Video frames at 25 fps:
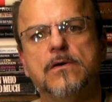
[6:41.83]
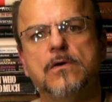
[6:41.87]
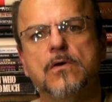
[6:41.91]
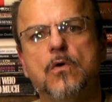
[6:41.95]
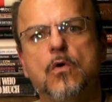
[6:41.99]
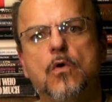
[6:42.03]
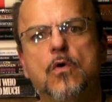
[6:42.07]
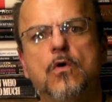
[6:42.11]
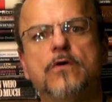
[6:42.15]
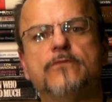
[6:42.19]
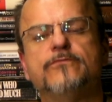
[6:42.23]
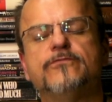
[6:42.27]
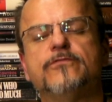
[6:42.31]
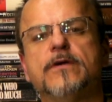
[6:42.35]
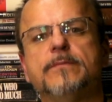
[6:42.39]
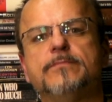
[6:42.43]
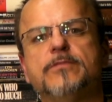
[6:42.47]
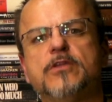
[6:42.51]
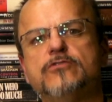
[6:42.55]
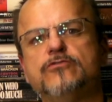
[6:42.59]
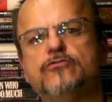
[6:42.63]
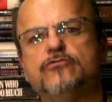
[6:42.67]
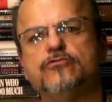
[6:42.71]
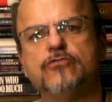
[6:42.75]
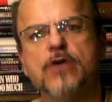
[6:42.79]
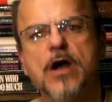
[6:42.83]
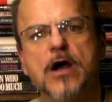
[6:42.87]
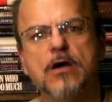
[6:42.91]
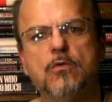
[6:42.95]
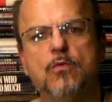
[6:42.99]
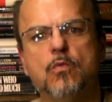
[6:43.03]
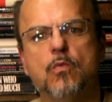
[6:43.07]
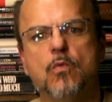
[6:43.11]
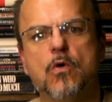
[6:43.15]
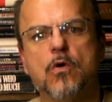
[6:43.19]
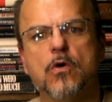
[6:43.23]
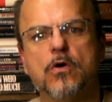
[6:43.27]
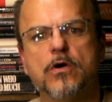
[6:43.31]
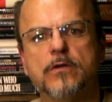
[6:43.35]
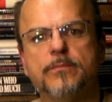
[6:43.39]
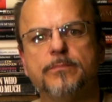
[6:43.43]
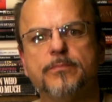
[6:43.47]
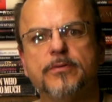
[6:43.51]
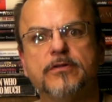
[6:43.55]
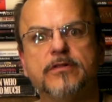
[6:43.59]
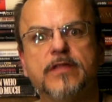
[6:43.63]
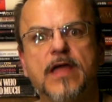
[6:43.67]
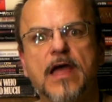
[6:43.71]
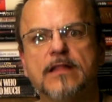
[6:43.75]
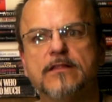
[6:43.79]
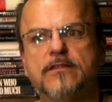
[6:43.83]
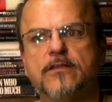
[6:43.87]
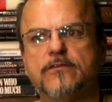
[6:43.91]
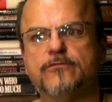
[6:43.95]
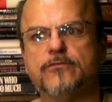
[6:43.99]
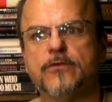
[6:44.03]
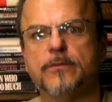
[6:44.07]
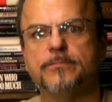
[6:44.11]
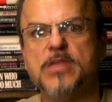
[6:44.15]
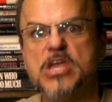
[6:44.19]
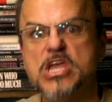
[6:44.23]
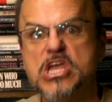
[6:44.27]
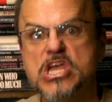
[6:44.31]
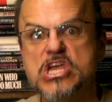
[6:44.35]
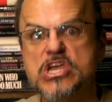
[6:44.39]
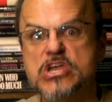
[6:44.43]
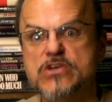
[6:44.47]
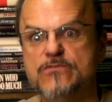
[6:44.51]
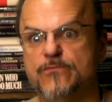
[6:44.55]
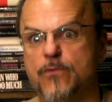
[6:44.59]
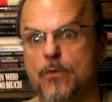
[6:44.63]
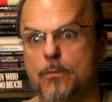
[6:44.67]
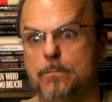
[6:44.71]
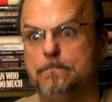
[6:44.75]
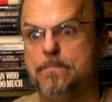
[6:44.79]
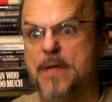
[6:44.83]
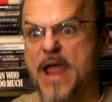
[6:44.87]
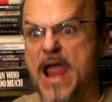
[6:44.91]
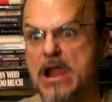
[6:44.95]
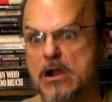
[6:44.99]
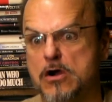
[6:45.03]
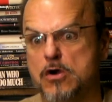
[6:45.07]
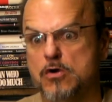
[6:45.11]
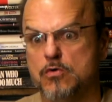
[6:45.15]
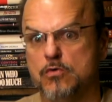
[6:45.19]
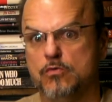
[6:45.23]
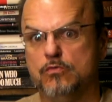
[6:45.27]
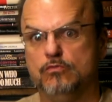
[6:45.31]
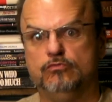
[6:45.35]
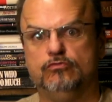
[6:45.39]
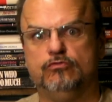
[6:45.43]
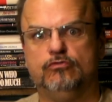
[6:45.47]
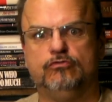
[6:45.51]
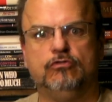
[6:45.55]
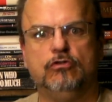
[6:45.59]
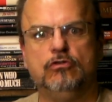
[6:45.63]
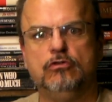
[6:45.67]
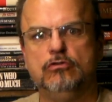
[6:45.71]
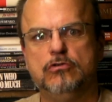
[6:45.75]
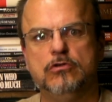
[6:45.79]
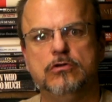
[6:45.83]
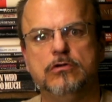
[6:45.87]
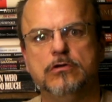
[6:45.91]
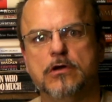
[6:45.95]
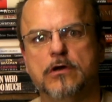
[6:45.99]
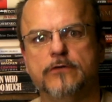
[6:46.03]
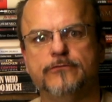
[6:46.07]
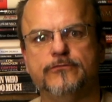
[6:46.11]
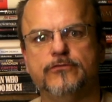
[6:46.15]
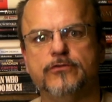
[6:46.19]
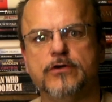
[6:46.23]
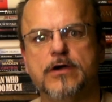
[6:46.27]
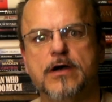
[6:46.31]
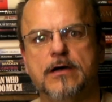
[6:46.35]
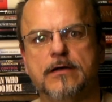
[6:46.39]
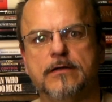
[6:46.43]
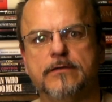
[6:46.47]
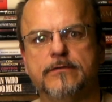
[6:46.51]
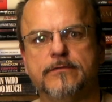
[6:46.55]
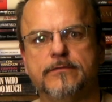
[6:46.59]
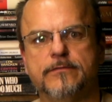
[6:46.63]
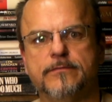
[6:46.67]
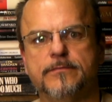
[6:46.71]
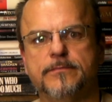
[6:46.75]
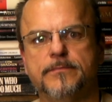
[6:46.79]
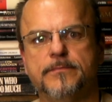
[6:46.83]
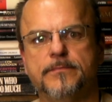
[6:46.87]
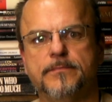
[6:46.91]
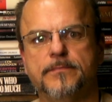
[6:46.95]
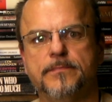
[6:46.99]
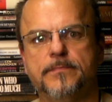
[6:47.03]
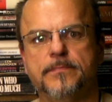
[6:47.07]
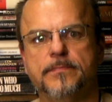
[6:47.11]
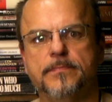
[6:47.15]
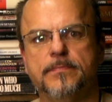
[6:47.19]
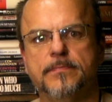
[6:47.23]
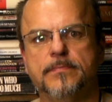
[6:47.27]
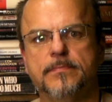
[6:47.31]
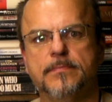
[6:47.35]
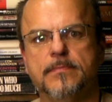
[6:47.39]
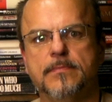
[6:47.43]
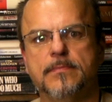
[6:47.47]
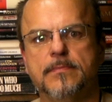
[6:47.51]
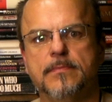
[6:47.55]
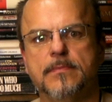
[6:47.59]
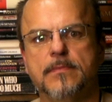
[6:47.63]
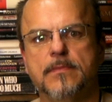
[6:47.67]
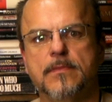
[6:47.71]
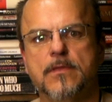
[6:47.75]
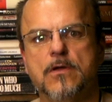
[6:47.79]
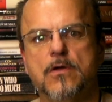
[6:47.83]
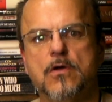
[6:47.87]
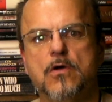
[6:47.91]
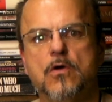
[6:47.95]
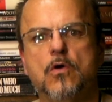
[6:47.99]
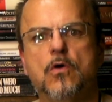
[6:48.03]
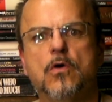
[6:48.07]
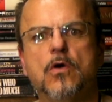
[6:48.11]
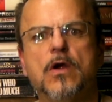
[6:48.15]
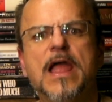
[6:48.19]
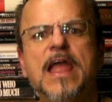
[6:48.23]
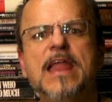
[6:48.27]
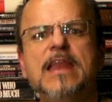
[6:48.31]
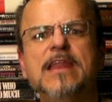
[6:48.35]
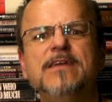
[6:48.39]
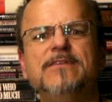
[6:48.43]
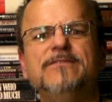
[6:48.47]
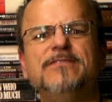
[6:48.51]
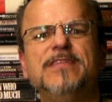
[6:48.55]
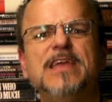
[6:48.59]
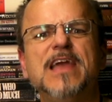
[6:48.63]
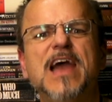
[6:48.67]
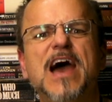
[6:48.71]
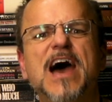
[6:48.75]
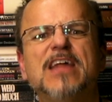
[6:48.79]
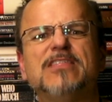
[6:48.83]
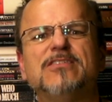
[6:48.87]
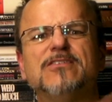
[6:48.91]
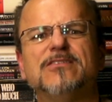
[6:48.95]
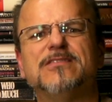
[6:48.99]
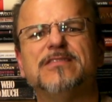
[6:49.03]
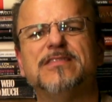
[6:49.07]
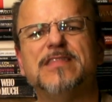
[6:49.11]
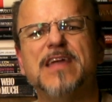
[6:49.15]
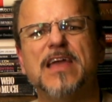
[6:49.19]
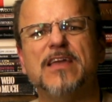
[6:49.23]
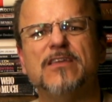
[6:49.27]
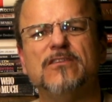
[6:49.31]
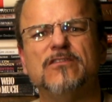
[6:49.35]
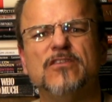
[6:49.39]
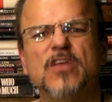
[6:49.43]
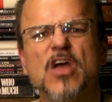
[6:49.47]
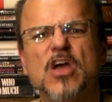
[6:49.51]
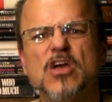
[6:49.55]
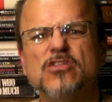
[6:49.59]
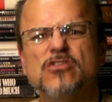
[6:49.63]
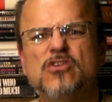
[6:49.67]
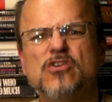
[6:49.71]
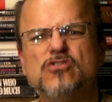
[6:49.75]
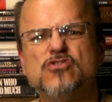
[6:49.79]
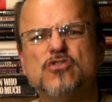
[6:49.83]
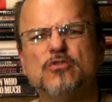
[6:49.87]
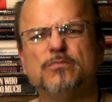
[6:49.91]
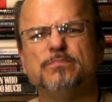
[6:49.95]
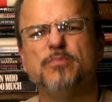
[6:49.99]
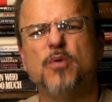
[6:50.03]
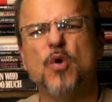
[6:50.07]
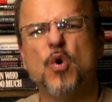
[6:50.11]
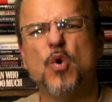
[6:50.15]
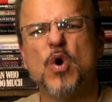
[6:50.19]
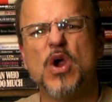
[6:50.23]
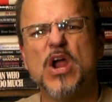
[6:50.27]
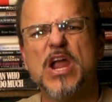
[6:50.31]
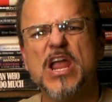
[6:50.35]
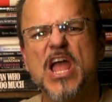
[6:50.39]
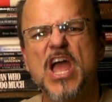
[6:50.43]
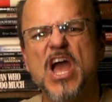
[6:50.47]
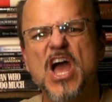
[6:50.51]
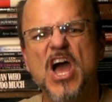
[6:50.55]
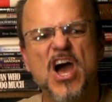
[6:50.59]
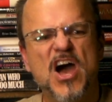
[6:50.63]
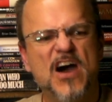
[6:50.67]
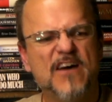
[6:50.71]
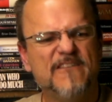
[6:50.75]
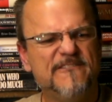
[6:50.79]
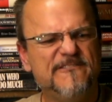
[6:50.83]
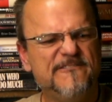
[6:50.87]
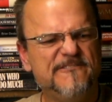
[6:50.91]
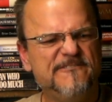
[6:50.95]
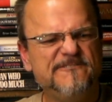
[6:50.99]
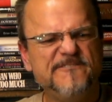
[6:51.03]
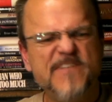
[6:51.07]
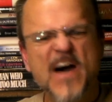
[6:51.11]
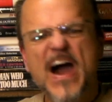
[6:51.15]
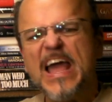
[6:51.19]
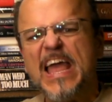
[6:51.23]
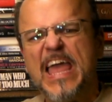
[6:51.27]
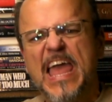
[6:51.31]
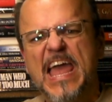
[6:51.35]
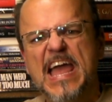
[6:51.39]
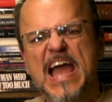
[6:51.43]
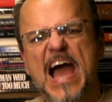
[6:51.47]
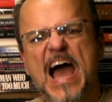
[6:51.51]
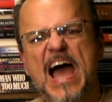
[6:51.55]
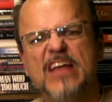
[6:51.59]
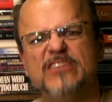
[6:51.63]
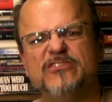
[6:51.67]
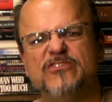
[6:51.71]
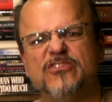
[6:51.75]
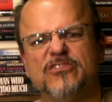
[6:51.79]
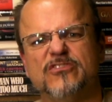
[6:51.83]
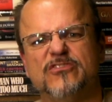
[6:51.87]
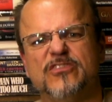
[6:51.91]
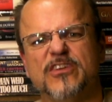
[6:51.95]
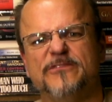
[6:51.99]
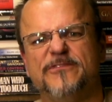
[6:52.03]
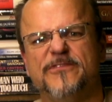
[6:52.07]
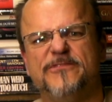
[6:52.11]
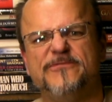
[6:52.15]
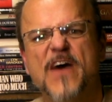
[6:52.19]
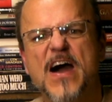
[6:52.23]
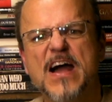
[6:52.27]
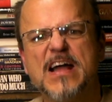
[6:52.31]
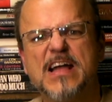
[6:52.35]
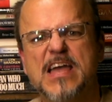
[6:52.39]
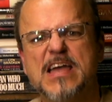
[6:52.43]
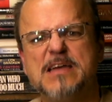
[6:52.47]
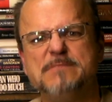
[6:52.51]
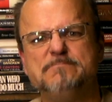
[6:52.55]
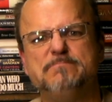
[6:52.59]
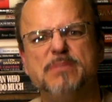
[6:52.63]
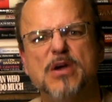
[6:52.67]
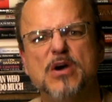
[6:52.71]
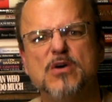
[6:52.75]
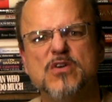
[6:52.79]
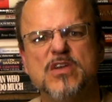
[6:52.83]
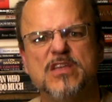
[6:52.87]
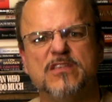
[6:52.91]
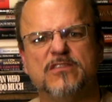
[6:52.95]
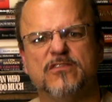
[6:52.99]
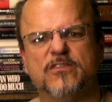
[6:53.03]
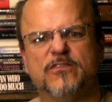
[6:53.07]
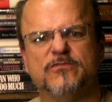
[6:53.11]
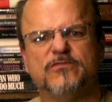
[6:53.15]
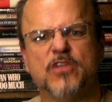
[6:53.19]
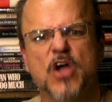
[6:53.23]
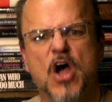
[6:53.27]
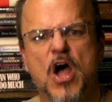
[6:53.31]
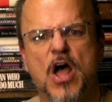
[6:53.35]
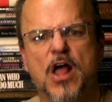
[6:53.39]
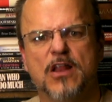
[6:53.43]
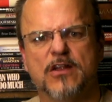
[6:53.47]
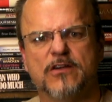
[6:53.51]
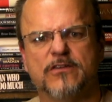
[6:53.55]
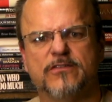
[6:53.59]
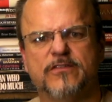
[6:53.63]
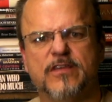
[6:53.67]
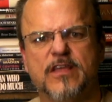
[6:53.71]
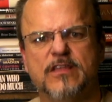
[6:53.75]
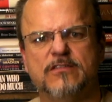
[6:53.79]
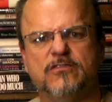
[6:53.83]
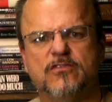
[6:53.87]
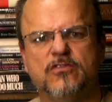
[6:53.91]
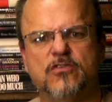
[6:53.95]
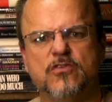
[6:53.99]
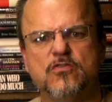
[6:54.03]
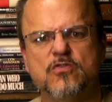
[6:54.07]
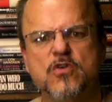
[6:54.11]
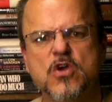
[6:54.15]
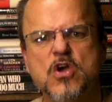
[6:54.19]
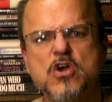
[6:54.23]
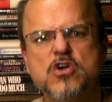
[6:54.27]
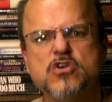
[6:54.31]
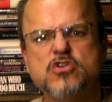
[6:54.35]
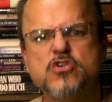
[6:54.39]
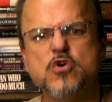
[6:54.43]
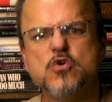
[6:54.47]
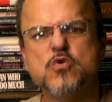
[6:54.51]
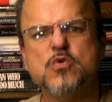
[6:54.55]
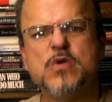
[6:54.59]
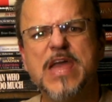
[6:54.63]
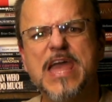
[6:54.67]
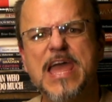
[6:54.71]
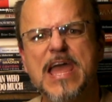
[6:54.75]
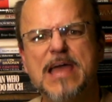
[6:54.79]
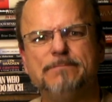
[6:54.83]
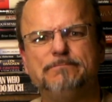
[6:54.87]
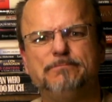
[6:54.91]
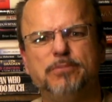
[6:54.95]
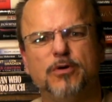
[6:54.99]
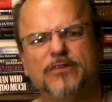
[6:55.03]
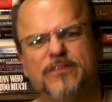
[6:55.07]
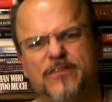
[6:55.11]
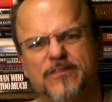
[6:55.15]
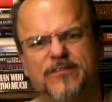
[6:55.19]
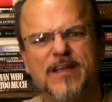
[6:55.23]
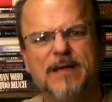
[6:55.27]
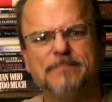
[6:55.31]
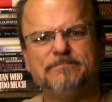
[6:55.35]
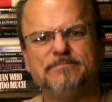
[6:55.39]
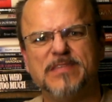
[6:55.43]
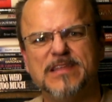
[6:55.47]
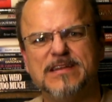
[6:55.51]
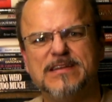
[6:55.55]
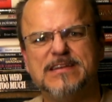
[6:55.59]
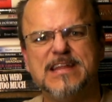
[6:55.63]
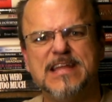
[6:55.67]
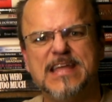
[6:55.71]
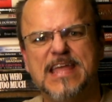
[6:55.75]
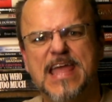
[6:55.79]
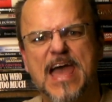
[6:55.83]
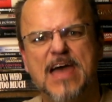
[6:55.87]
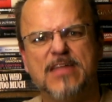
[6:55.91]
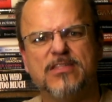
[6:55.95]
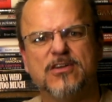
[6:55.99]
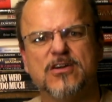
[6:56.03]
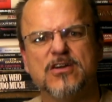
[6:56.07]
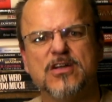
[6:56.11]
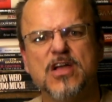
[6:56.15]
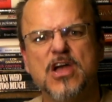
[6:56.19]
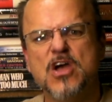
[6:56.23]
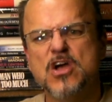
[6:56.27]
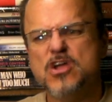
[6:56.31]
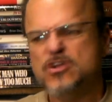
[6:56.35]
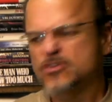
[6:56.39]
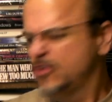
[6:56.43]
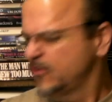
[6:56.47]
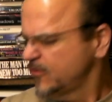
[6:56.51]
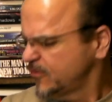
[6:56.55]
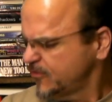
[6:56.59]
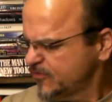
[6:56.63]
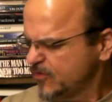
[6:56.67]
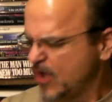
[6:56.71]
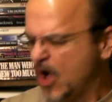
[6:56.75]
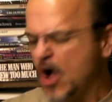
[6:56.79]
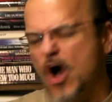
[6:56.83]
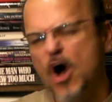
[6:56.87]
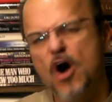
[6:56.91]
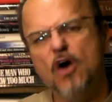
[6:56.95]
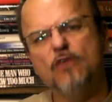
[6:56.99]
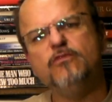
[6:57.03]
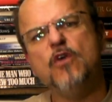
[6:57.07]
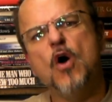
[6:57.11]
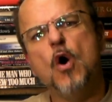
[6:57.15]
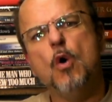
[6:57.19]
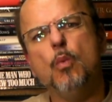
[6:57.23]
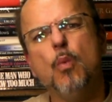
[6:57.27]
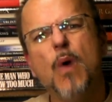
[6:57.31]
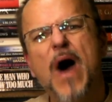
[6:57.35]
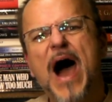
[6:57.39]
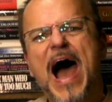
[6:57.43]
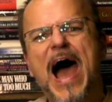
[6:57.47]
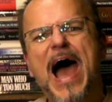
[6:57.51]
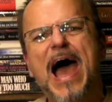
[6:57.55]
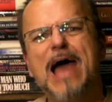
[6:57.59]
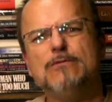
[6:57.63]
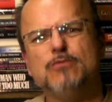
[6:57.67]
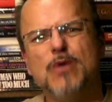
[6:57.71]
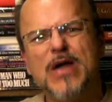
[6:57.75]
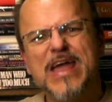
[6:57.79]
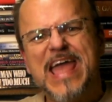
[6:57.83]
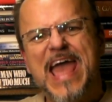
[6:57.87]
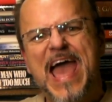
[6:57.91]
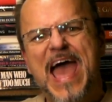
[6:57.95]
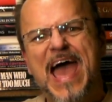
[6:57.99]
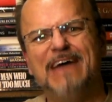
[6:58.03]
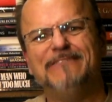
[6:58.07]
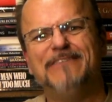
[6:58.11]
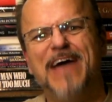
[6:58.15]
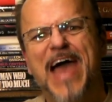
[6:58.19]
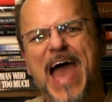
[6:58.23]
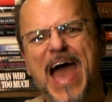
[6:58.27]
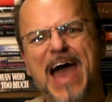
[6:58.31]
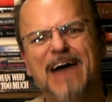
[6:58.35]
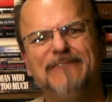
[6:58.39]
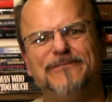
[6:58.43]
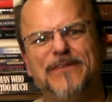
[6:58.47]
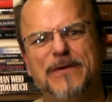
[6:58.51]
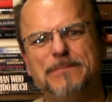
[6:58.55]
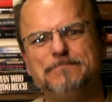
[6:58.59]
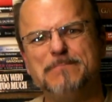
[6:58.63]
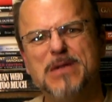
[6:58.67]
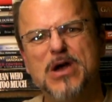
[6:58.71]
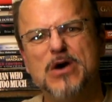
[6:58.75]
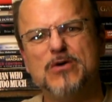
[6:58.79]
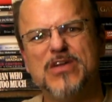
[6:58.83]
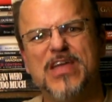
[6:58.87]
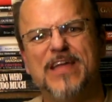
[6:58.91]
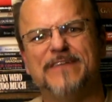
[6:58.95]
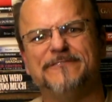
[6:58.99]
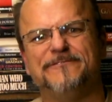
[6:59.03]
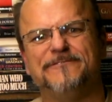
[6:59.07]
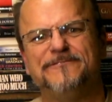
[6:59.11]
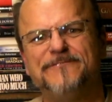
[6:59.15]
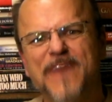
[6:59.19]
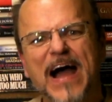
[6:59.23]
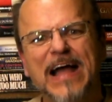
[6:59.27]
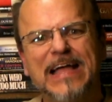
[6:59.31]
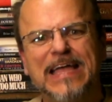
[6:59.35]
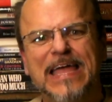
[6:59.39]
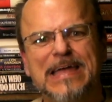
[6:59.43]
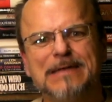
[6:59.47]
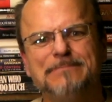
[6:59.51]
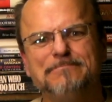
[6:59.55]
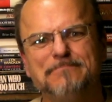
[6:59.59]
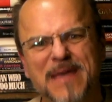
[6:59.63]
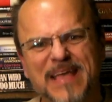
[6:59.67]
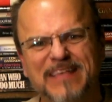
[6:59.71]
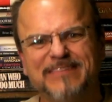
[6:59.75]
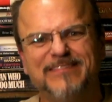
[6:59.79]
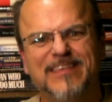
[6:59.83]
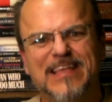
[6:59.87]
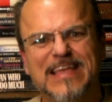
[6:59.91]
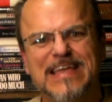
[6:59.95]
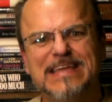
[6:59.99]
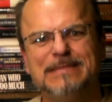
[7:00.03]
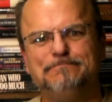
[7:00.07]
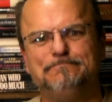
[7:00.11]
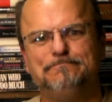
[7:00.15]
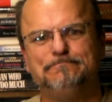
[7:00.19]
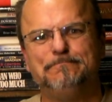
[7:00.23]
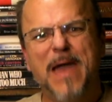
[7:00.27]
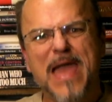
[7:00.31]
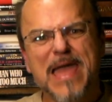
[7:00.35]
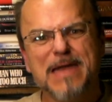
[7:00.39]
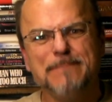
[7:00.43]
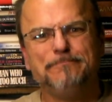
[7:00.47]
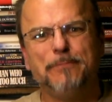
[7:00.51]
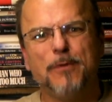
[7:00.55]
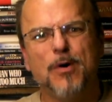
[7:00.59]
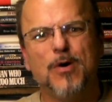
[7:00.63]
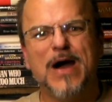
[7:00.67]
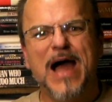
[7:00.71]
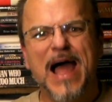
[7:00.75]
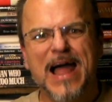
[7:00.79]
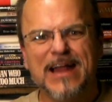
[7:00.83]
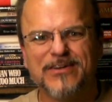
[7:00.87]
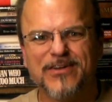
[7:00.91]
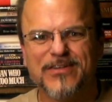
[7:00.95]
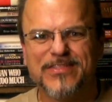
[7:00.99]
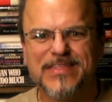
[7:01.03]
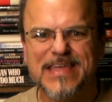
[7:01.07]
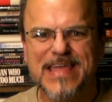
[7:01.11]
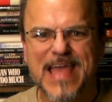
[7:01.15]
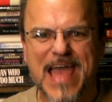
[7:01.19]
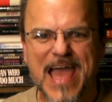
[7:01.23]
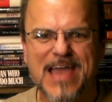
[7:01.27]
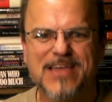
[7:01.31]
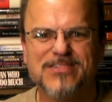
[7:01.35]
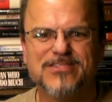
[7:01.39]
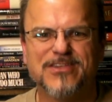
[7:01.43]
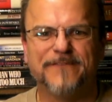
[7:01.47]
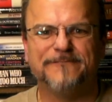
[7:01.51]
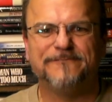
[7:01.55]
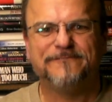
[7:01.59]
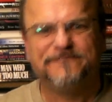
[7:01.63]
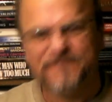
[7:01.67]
Or from the drug war to protect us from the evil perils of drugs. Or any of the other things that you're pouring fucking hundreds of fucking billions of dollars into. You can't put something together to solve why we have 500,000 fucking missing people under the age of